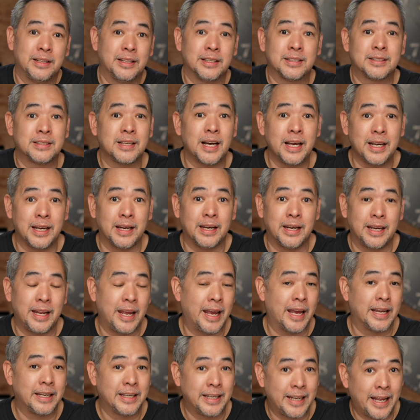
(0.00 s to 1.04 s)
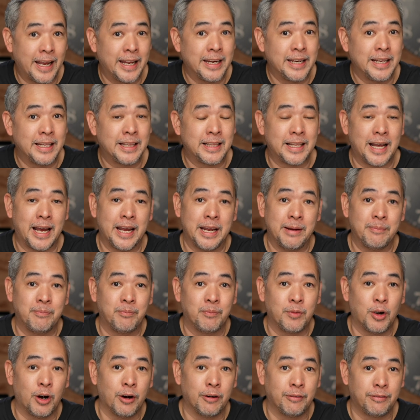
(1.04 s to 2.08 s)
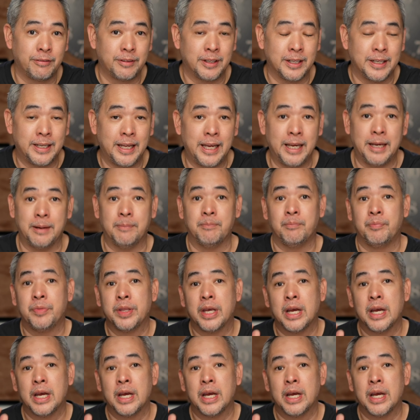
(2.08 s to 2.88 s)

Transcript: the sun at any time of the day.